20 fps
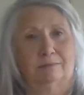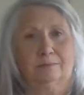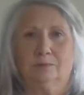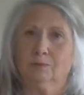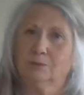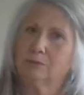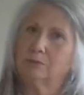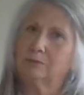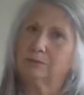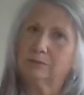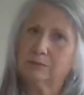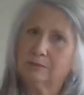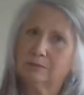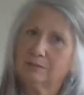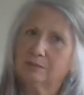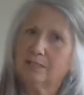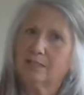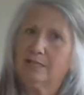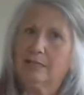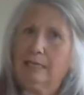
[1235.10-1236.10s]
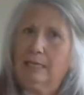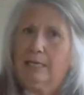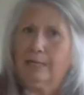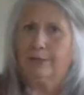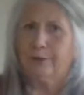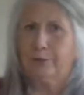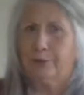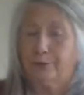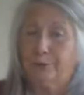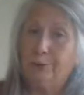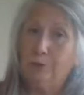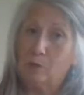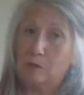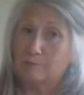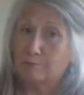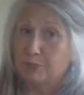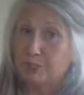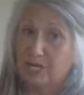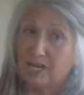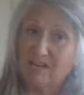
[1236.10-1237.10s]
Ooh, I don't know who
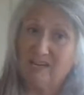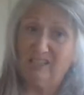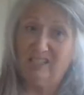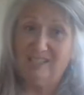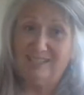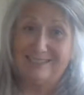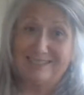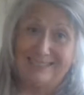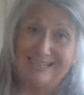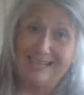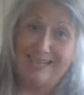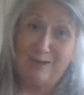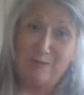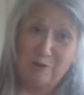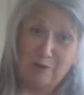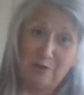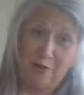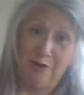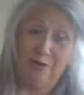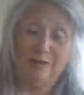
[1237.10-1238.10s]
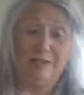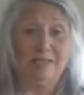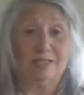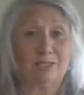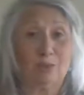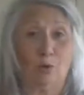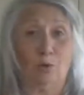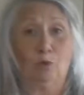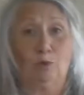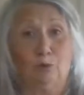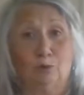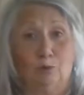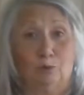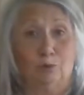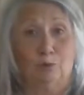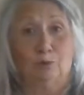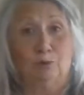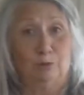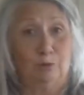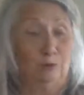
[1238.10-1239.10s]
I'm channeling today with all these
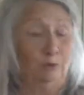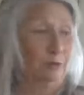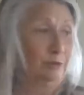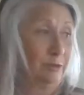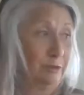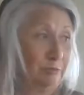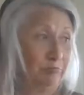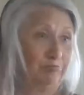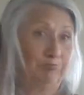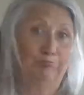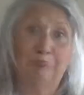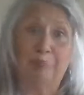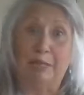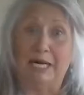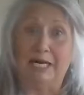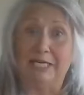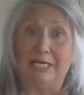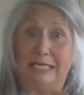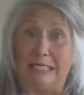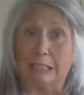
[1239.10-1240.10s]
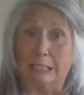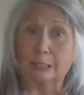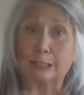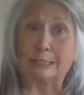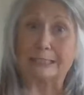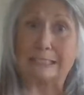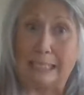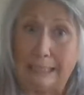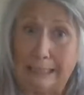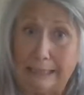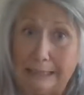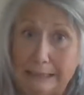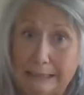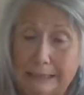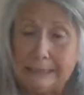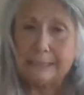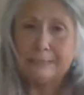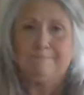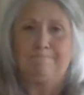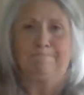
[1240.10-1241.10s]
old pioneer
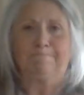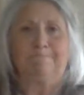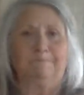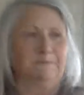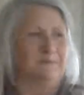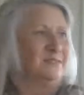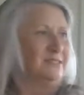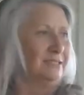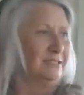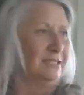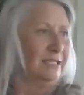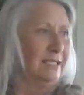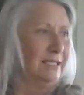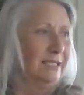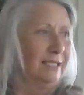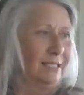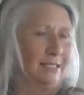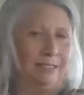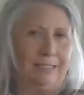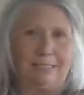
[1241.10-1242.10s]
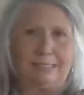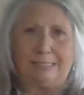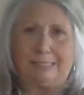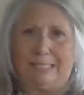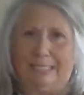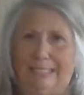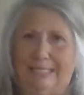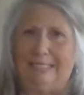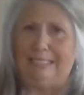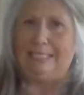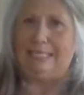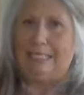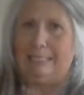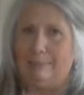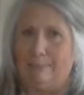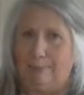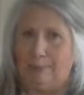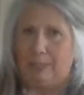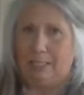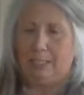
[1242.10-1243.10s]
sayings.
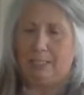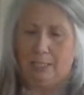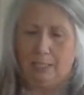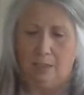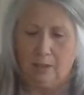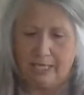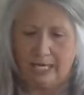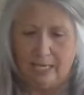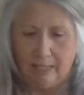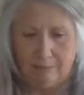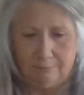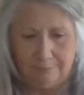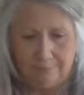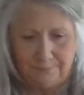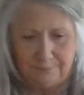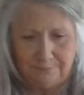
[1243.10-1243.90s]
Idiot. Okay.